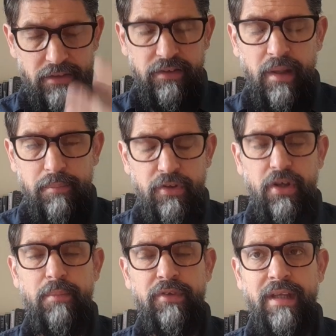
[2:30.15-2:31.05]
some
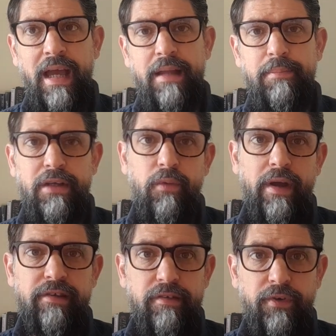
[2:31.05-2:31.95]
terms can be
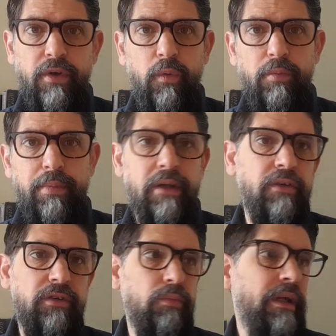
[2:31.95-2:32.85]
quite difficult
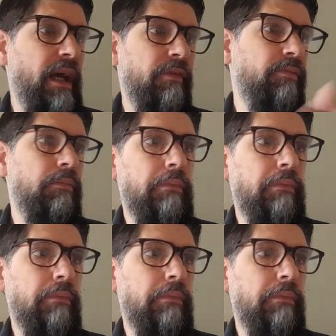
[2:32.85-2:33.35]
because we have